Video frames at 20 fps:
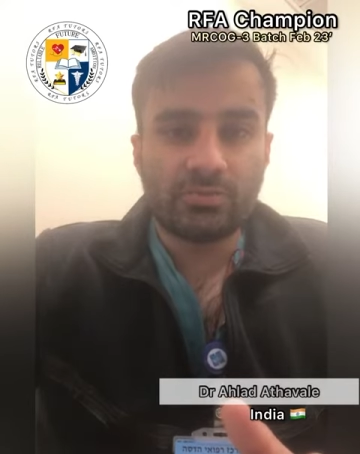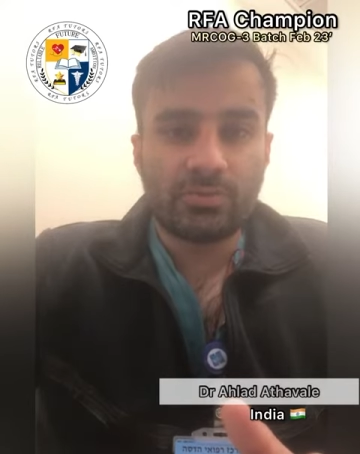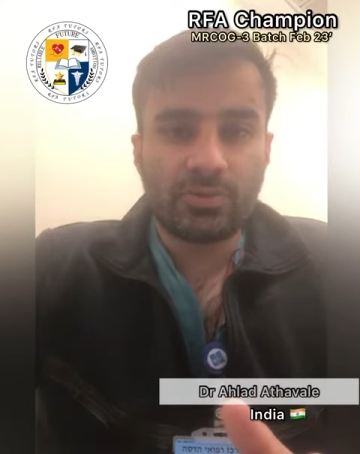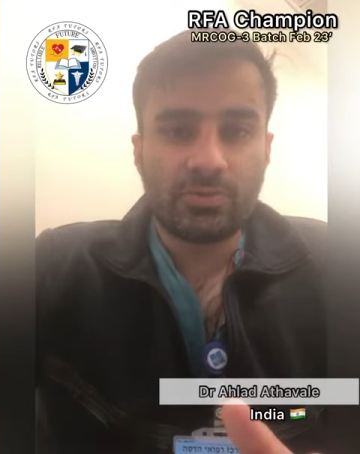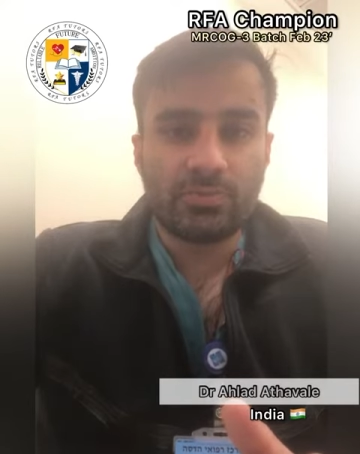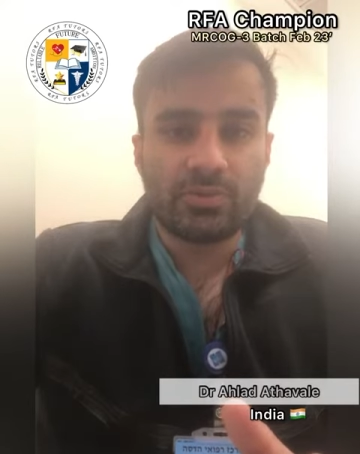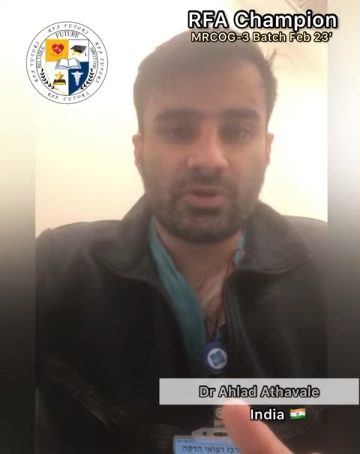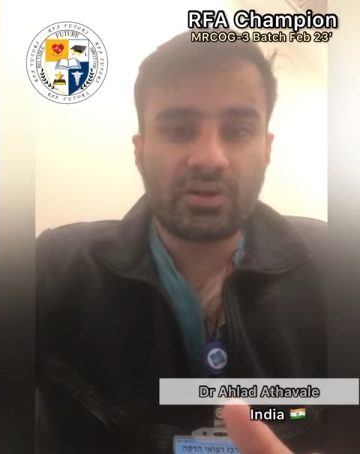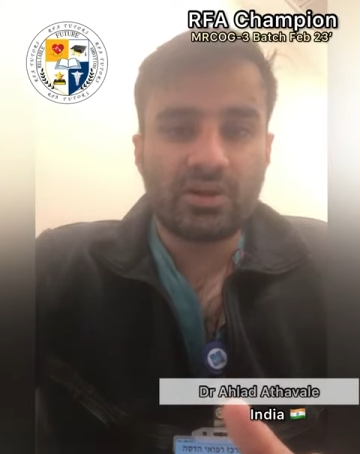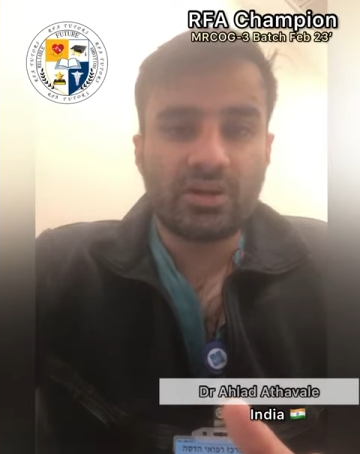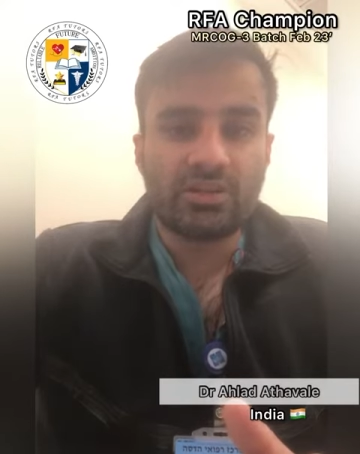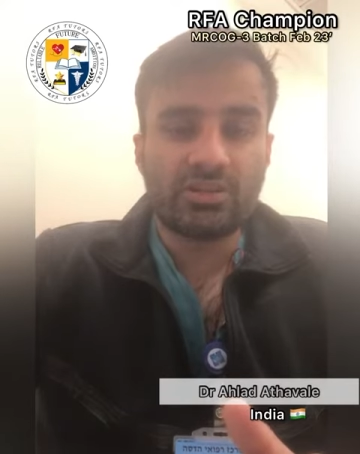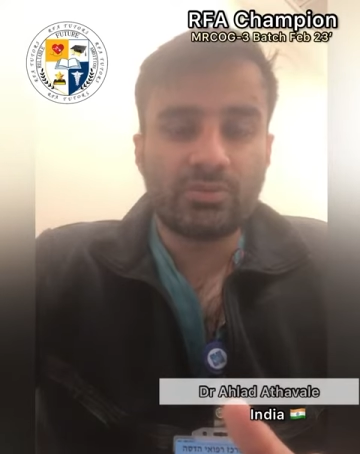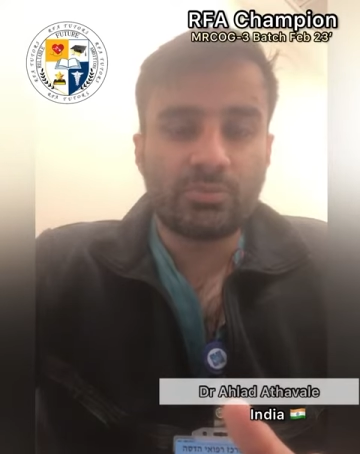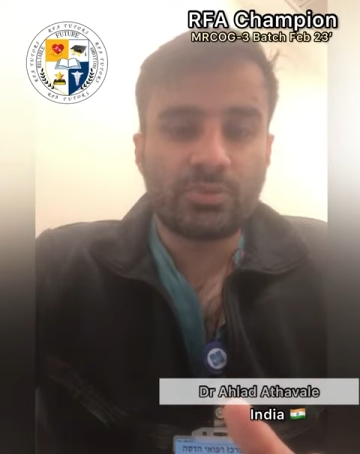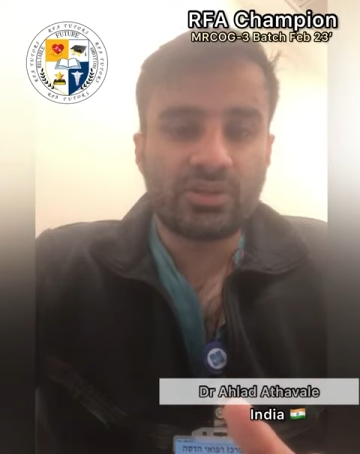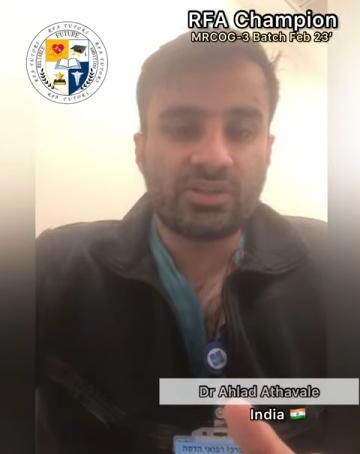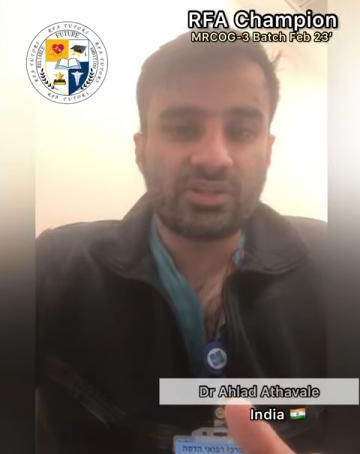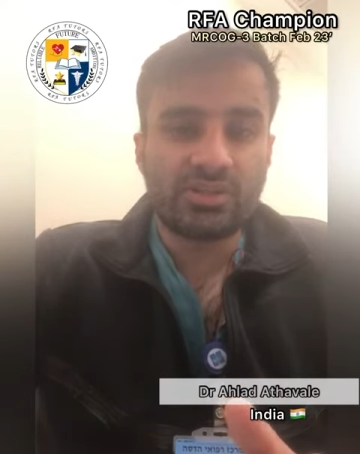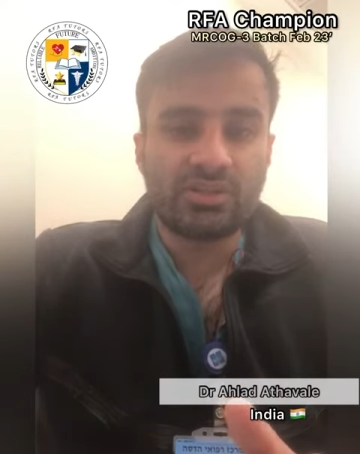prepare and the
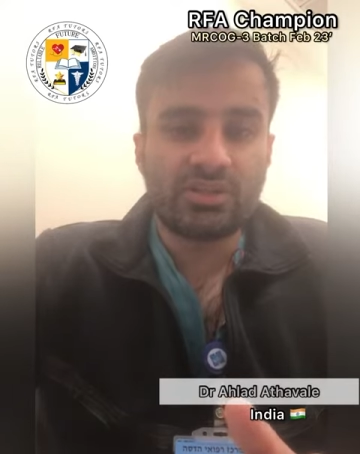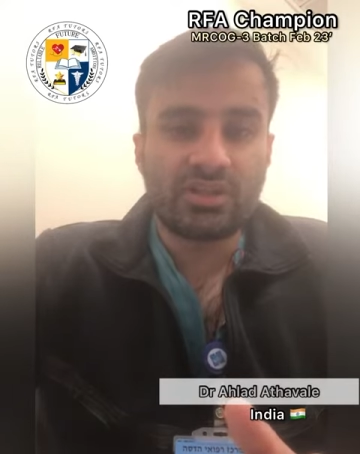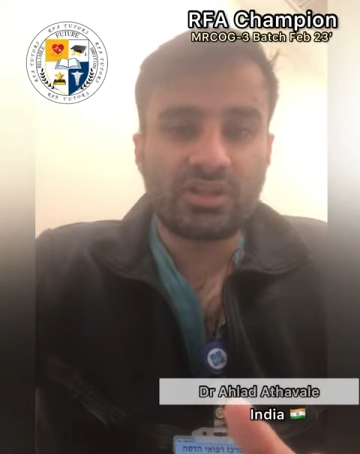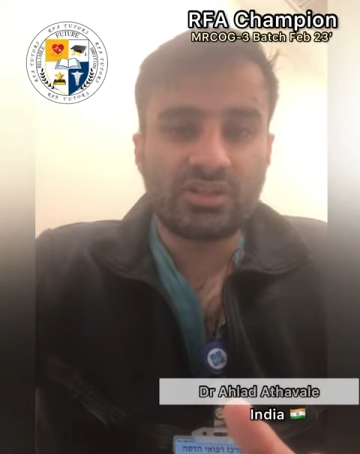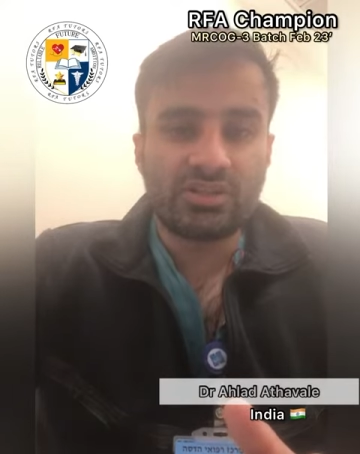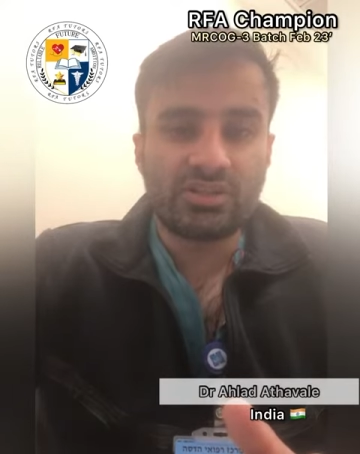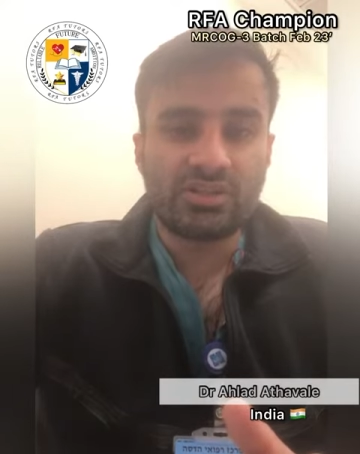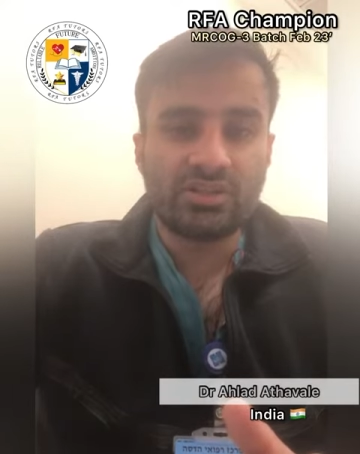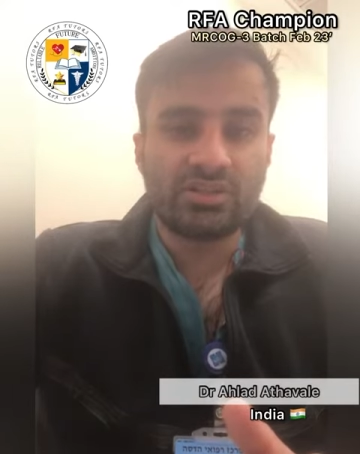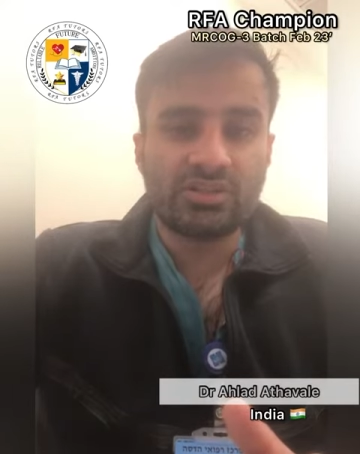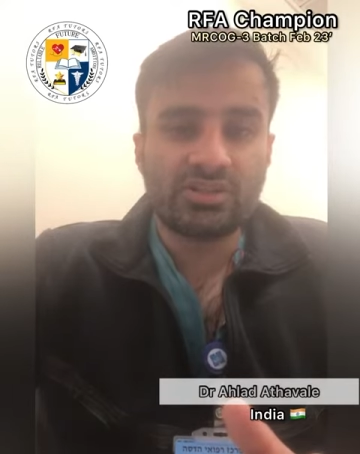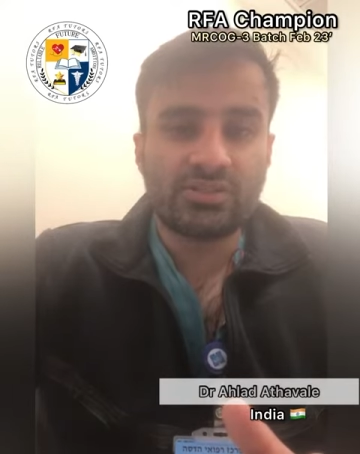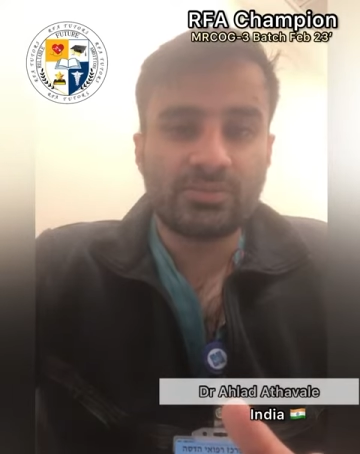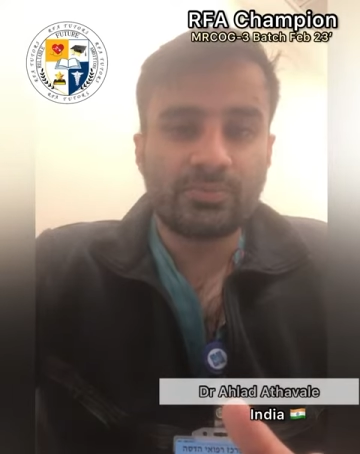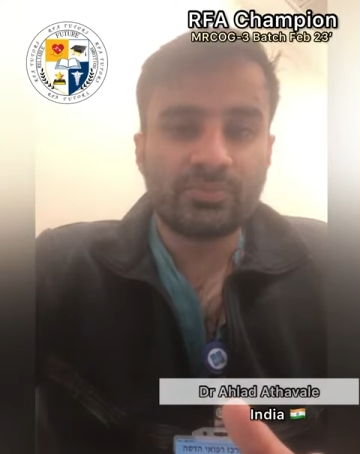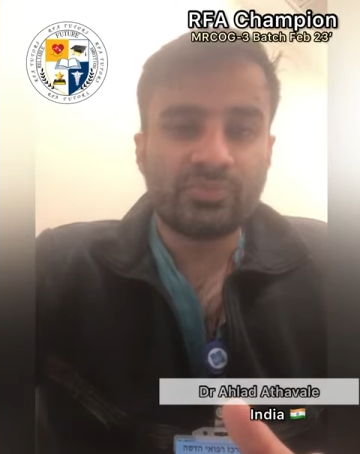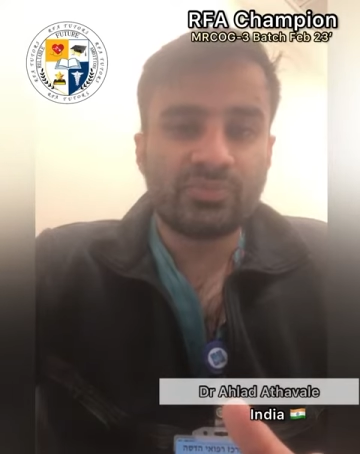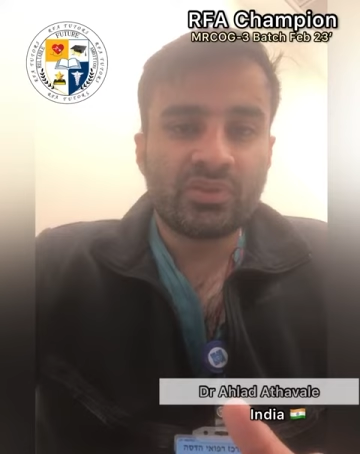presentations,